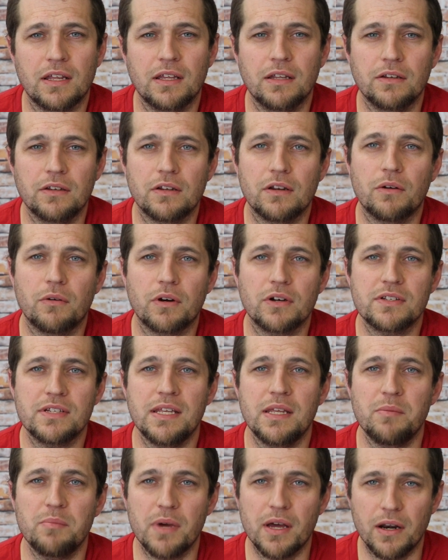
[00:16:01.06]
of getting to know our
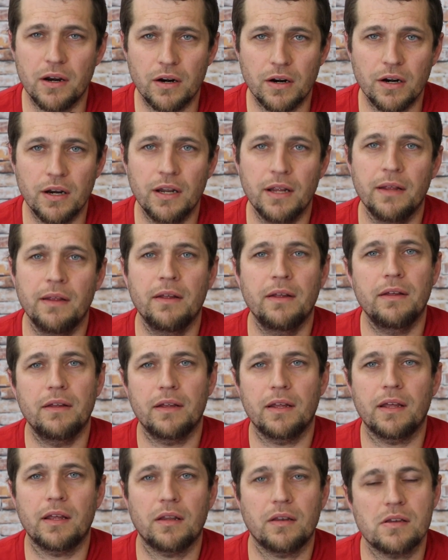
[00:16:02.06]
team better
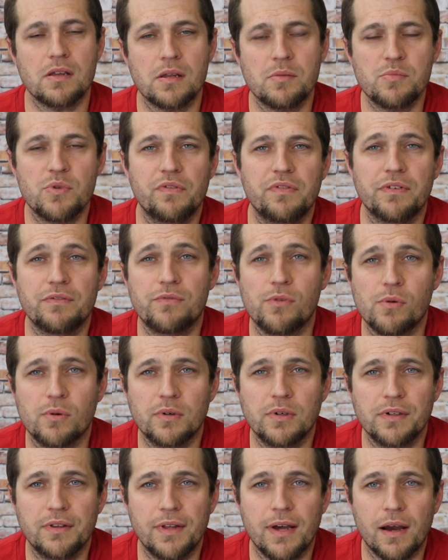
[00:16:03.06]
and and moving
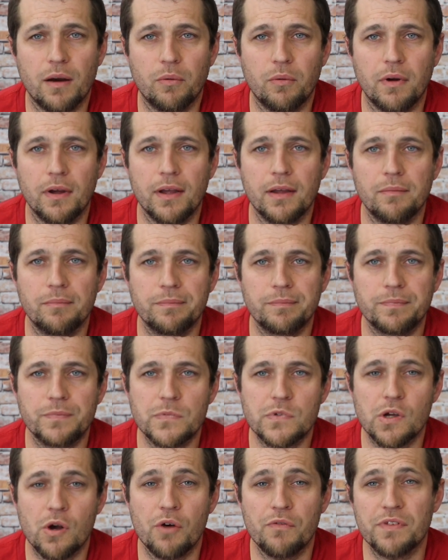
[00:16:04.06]
forward that way
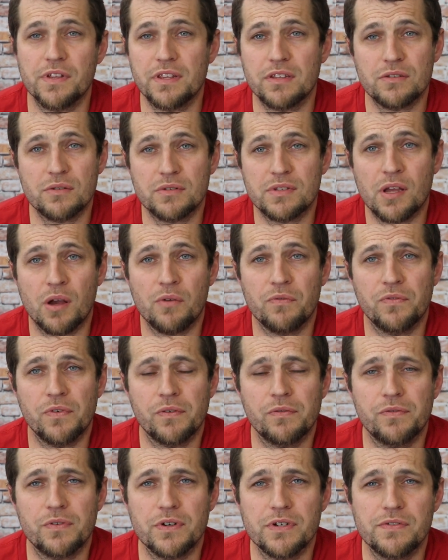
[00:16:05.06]
so hopefully this was
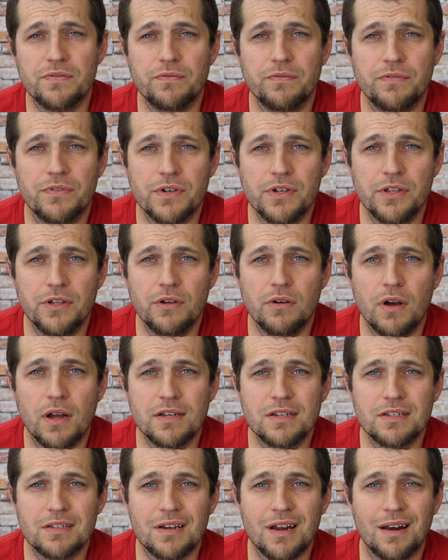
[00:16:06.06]
helpful for for you i
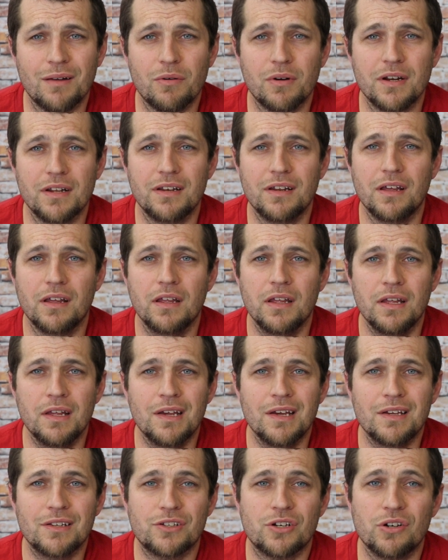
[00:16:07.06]
just kind of wanted to
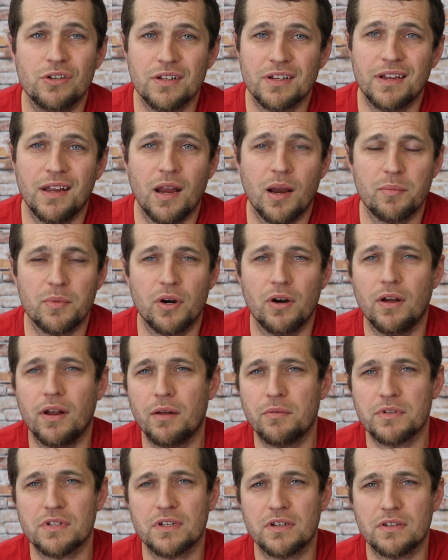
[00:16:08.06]
turn the camera on
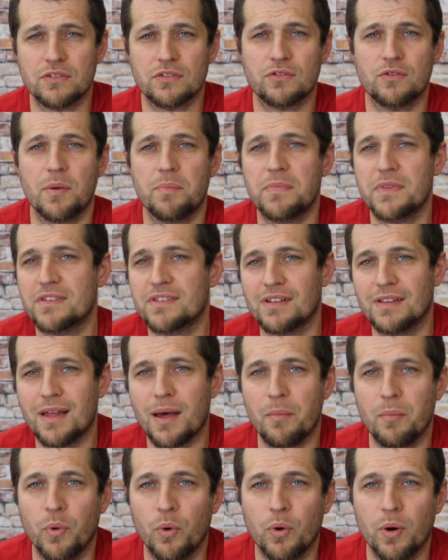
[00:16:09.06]
i was going to script this a
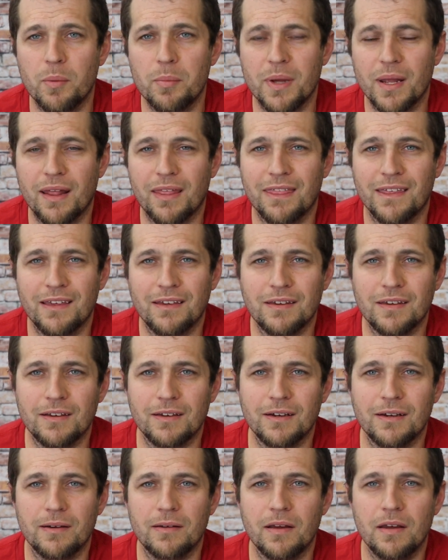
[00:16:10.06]
lot more but i think
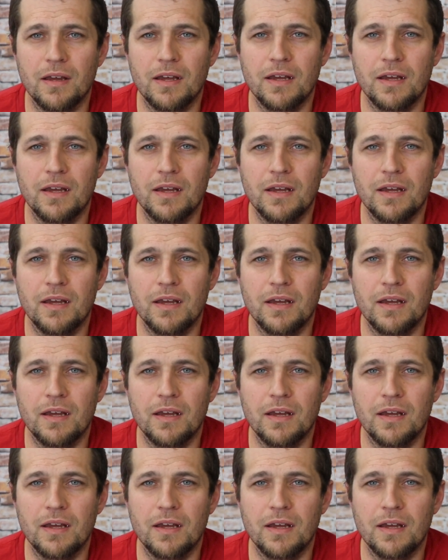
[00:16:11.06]
uh,